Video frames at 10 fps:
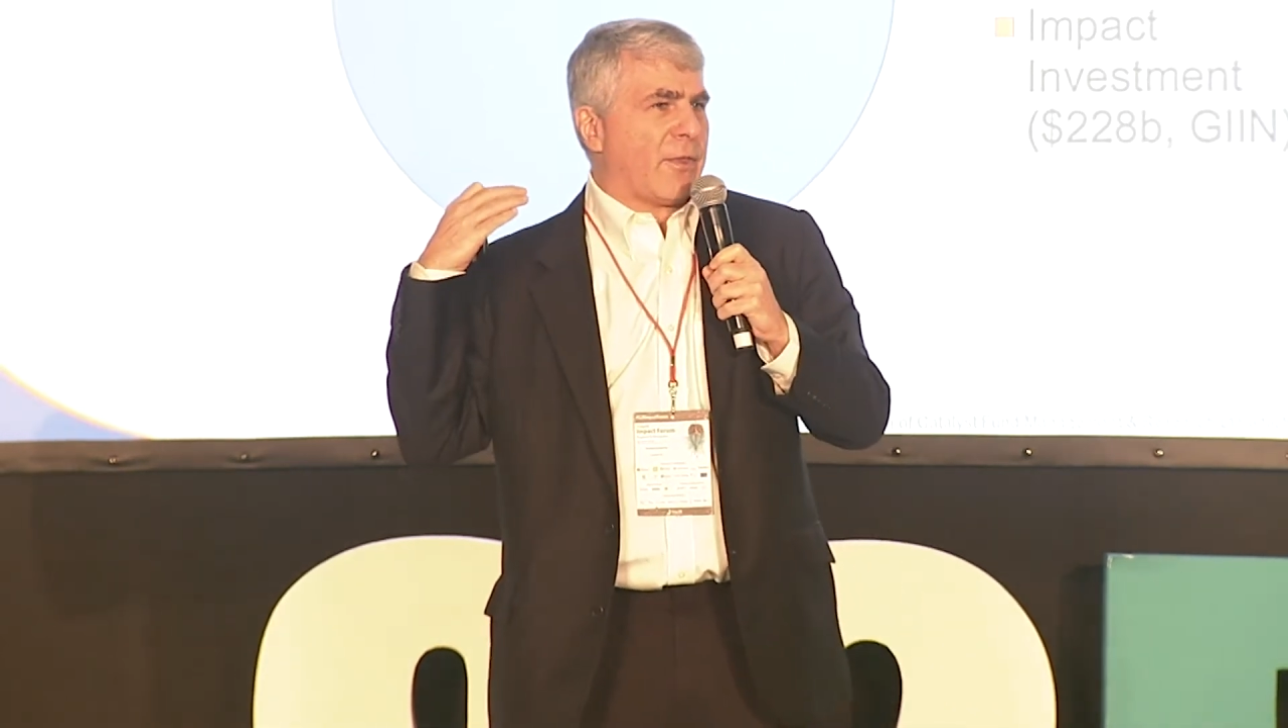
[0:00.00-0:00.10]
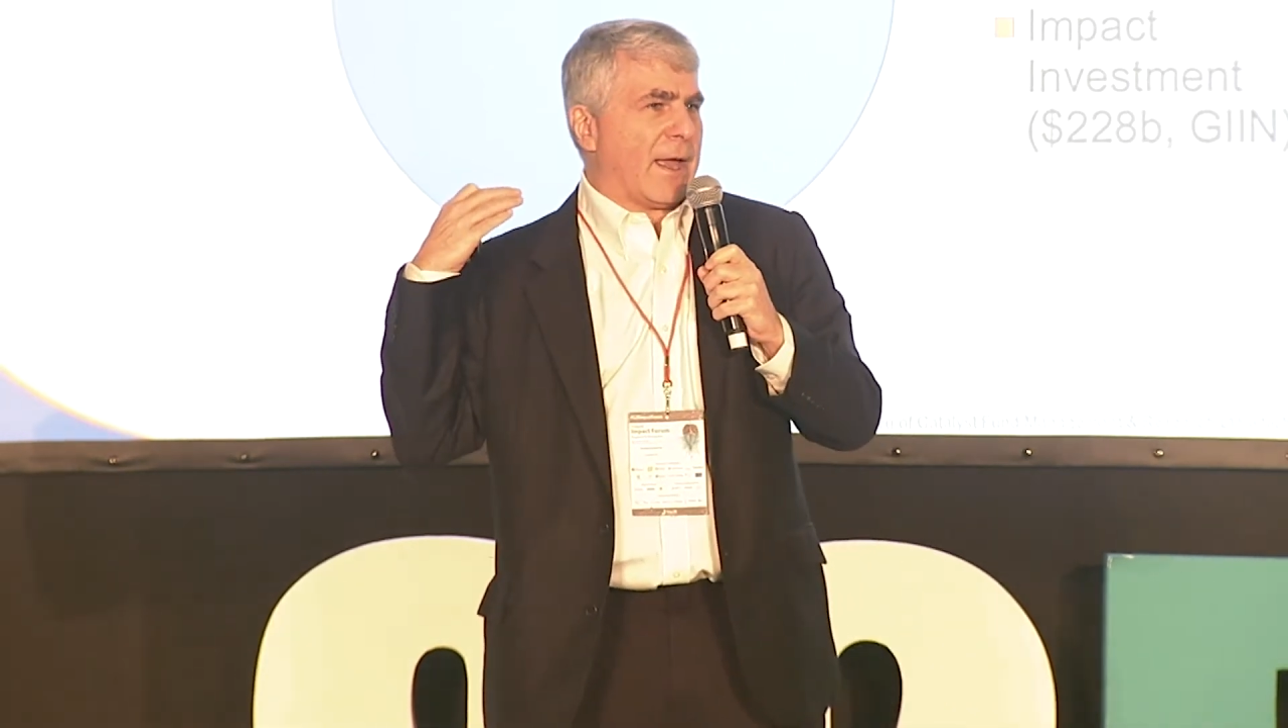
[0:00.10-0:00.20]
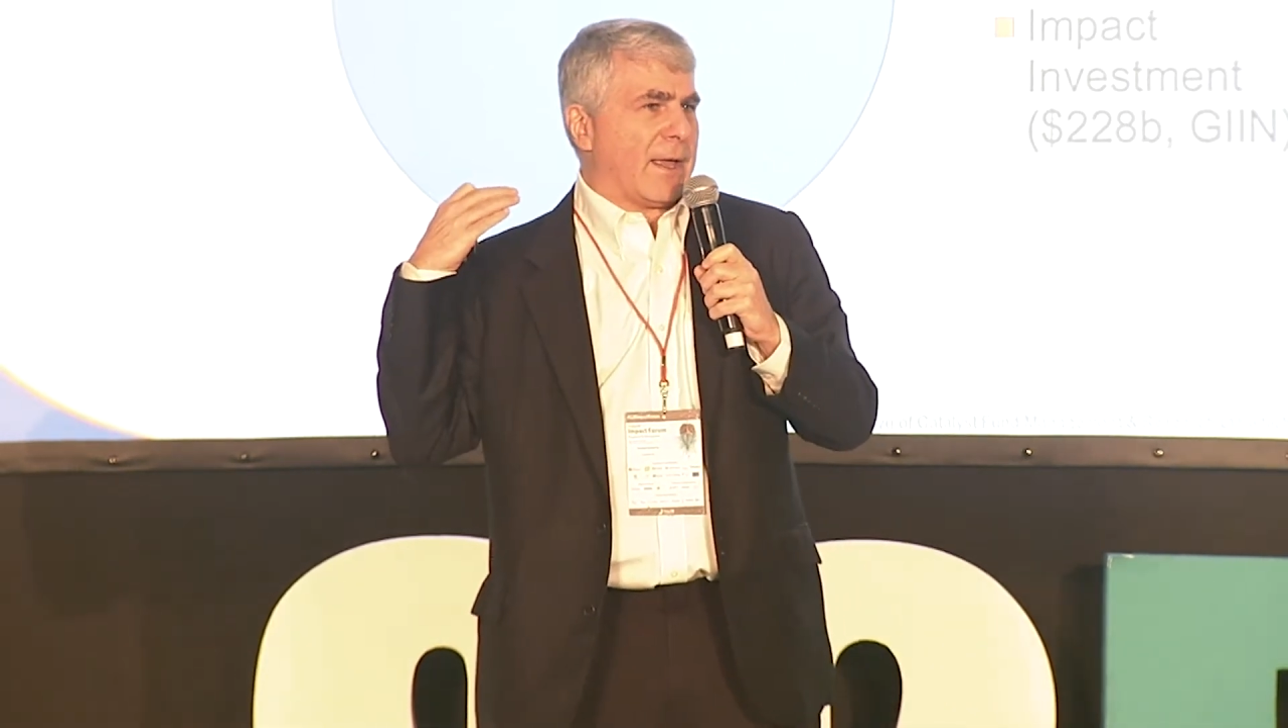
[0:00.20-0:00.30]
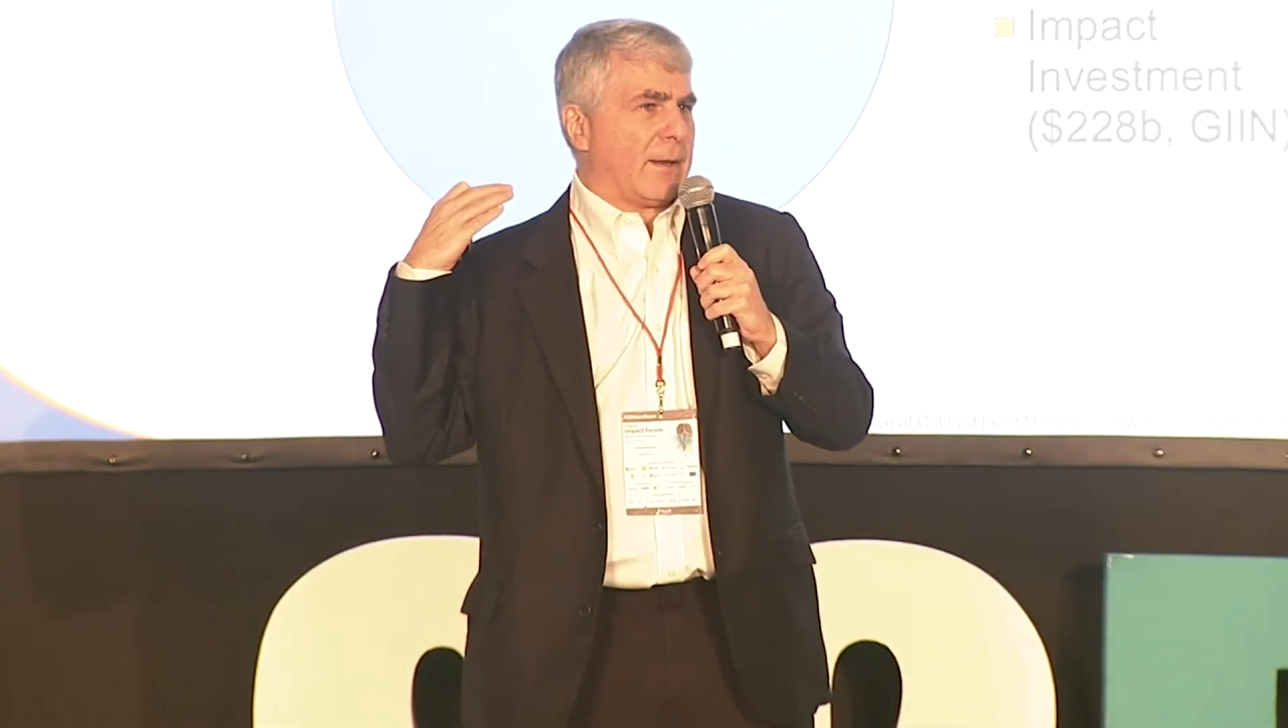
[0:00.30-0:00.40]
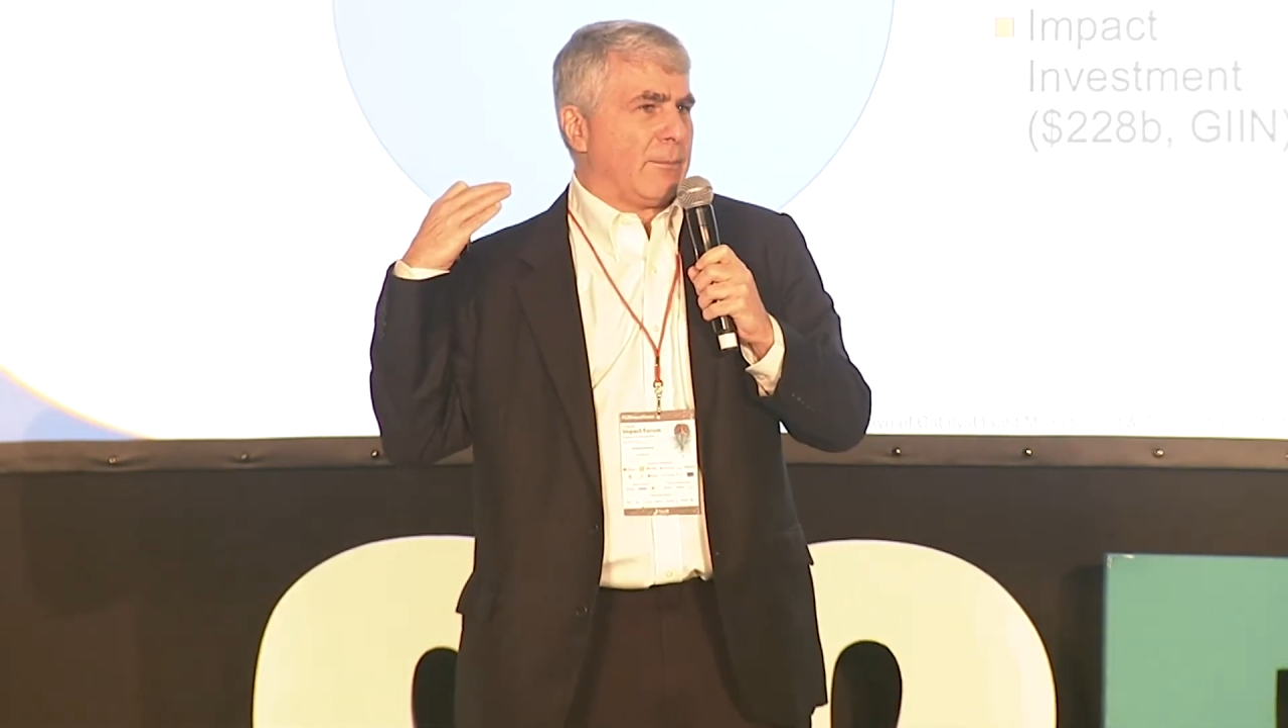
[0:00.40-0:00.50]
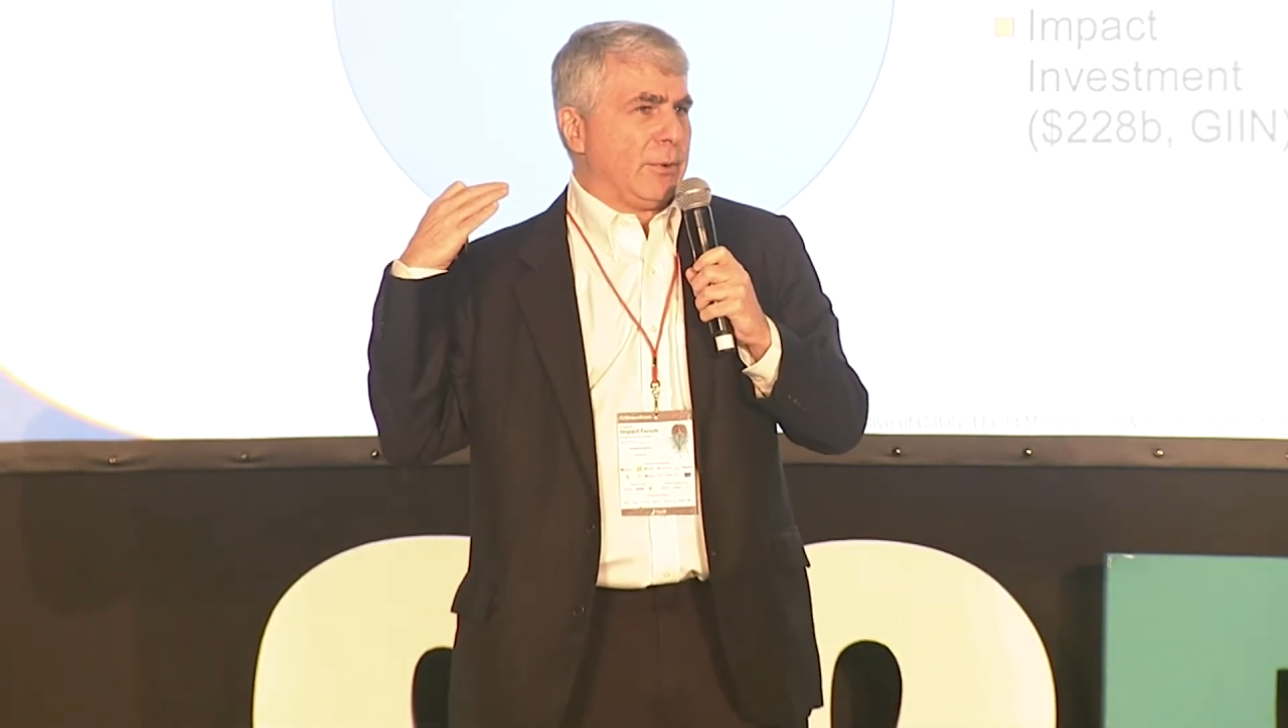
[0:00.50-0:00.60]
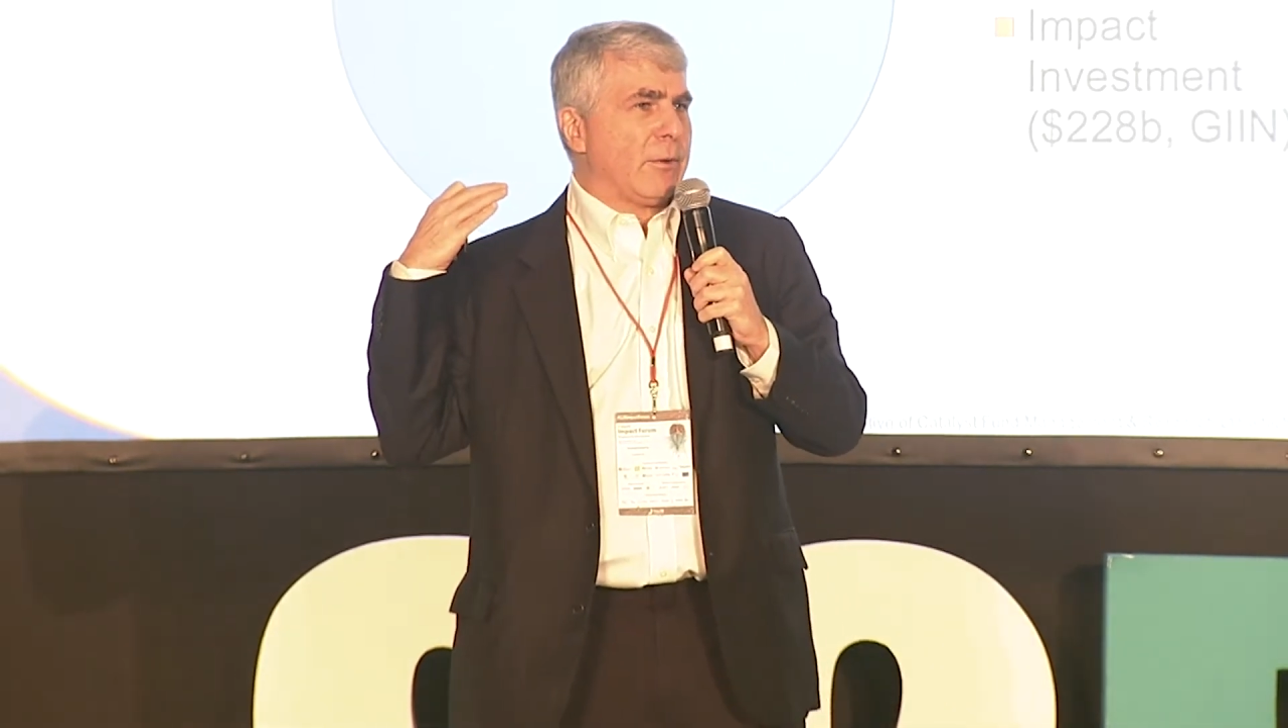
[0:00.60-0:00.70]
that